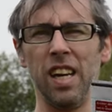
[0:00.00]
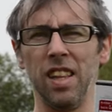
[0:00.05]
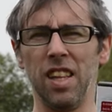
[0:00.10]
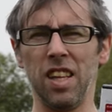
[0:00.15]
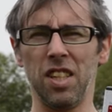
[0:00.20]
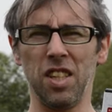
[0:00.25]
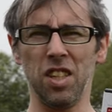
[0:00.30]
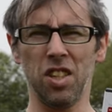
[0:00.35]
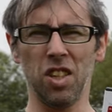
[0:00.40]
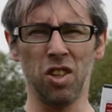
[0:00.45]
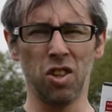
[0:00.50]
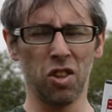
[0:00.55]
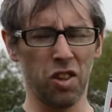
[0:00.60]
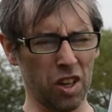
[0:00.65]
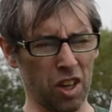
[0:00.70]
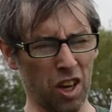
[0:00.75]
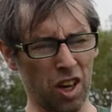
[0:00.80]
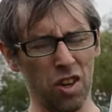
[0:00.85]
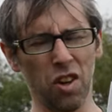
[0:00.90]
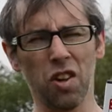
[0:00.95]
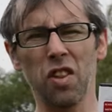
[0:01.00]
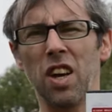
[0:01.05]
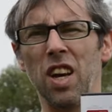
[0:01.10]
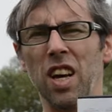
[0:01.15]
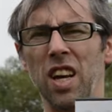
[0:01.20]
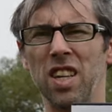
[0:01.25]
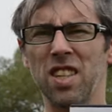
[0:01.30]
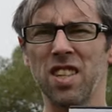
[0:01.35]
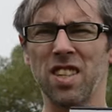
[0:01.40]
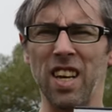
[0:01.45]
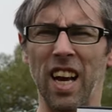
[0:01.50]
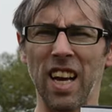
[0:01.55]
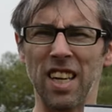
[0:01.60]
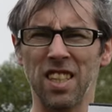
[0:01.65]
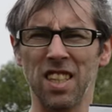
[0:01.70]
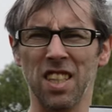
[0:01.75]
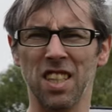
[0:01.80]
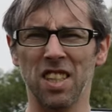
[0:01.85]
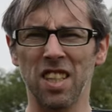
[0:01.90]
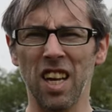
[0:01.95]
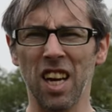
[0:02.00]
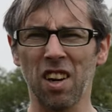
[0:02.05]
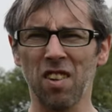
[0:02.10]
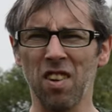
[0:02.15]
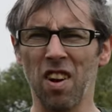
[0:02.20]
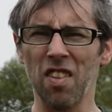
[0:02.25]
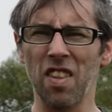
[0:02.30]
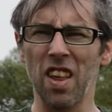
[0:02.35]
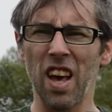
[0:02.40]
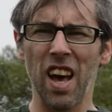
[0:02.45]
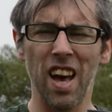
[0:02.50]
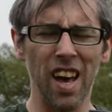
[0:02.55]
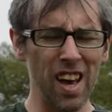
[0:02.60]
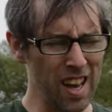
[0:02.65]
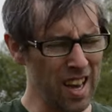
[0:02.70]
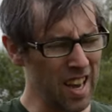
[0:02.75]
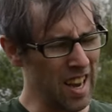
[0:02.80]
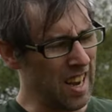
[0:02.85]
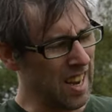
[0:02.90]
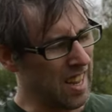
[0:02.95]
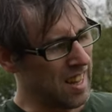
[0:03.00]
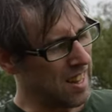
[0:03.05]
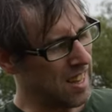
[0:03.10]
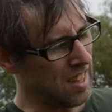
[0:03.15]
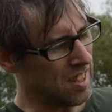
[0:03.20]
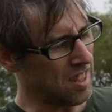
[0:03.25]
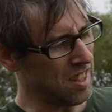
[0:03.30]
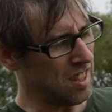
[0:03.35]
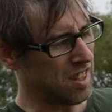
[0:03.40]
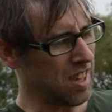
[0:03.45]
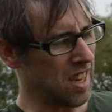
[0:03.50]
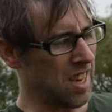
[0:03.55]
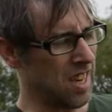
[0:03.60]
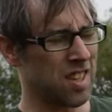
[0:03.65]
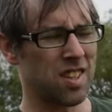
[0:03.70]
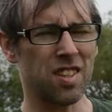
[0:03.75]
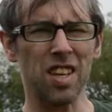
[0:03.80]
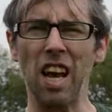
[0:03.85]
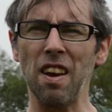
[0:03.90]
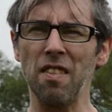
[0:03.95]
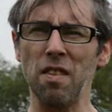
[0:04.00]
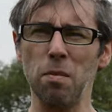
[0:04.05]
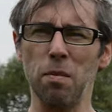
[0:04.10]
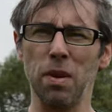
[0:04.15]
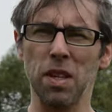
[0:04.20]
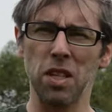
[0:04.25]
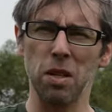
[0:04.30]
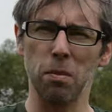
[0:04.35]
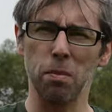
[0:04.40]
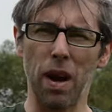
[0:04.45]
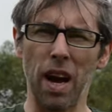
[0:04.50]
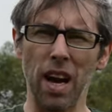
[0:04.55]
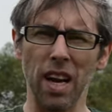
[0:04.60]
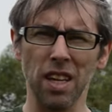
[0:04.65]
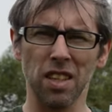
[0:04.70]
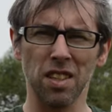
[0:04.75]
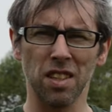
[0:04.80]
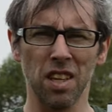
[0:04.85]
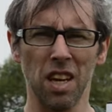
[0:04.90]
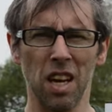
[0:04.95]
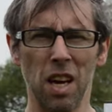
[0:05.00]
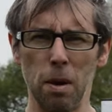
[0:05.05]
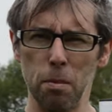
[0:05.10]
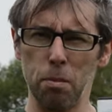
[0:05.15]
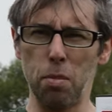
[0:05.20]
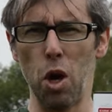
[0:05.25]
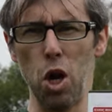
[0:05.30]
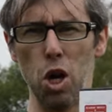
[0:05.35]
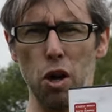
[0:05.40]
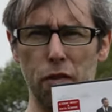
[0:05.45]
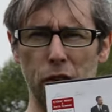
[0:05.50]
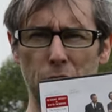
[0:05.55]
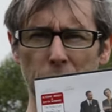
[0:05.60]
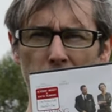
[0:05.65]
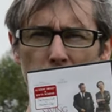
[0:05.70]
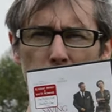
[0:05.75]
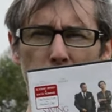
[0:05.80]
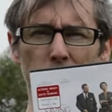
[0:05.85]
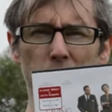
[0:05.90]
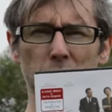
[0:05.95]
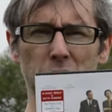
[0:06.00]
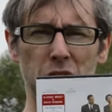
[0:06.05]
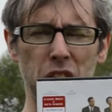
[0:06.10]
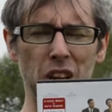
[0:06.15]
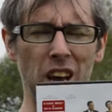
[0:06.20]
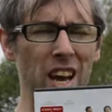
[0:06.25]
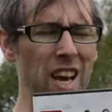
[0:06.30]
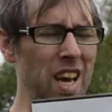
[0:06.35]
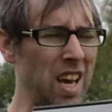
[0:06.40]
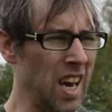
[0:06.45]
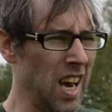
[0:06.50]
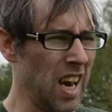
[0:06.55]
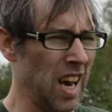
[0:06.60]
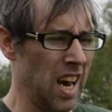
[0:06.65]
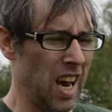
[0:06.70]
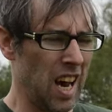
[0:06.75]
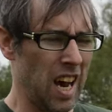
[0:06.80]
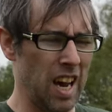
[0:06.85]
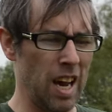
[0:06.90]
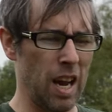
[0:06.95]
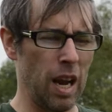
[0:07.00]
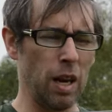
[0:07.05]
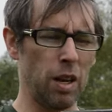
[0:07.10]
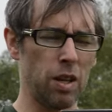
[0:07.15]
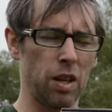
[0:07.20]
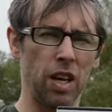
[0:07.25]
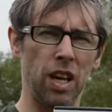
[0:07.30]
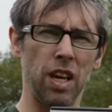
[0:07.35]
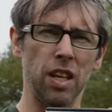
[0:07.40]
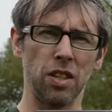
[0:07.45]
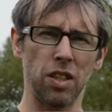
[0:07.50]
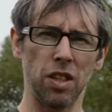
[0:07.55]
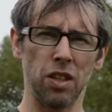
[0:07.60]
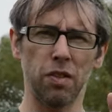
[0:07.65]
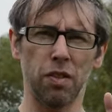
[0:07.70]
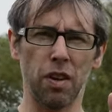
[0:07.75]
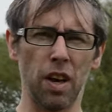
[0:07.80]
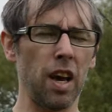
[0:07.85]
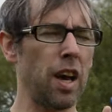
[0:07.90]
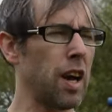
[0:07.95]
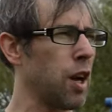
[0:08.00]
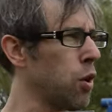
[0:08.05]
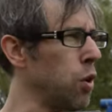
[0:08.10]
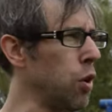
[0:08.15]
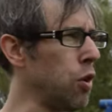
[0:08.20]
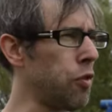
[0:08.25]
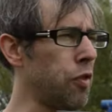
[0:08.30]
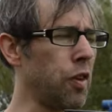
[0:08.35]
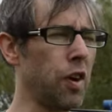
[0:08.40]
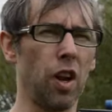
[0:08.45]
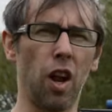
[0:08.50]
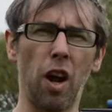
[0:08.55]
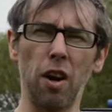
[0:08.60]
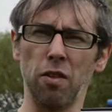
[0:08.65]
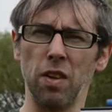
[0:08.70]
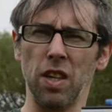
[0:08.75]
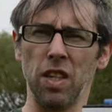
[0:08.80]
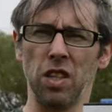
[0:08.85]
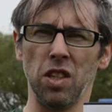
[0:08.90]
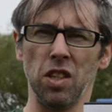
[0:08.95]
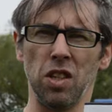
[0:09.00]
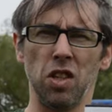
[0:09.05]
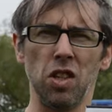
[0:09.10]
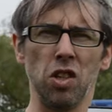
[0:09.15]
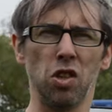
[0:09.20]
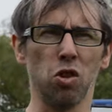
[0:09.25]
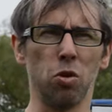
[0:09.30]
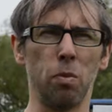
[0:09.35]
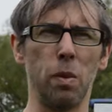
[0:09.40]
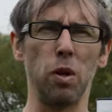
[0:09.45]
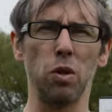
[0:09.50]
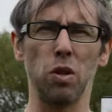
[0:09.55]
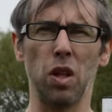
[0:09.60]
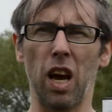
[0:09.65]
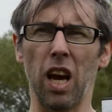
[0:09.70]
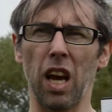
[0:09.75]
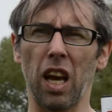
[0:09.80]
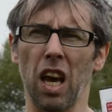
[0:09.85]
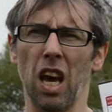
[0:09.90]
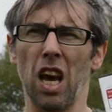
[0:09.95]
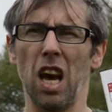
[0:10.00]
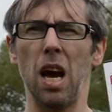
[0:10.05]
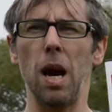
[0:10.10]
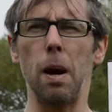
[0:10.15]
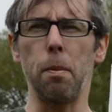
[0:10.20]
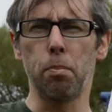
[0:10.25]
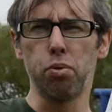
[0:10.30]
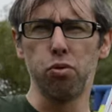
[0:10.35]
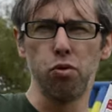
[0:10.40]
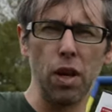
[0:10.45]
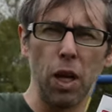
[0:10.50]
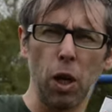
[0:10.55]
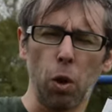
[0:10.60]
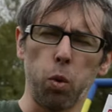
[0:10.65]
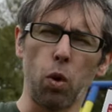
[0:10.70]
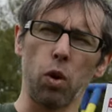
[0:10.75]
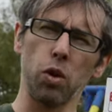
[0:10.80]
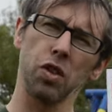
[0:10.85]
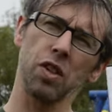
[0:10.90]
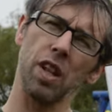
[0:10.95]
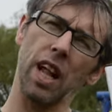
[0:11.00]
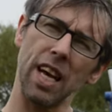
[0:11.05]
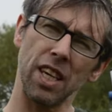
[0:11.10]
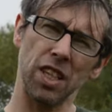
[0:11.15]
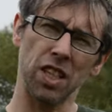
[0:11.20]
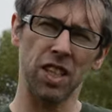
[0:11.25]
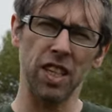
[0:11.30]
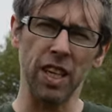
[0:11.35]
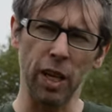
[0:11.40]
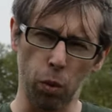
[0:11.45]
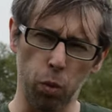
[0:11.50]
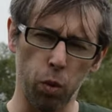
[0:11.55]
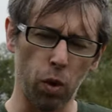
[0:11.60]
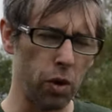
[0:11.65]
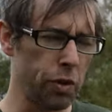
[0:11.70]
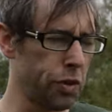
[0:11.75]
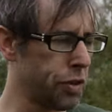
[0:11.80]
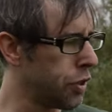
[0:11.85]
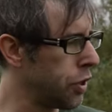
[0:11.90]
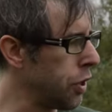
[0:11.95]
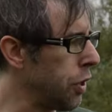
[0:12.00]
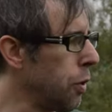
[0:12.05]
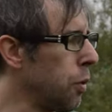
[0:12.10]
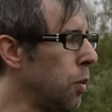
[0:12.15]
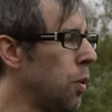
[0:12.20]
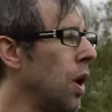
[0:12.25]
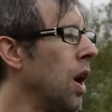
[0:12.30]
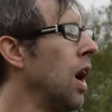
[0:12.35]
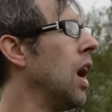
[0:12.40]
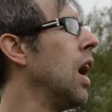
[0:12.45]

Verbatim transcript: This is another got another sexy sticker on there. This is uh, Saving Mr Banks perfect for Mother's Day. And uh, it's this cool for a lot of reasons. It's almost like a prequel slash sequel to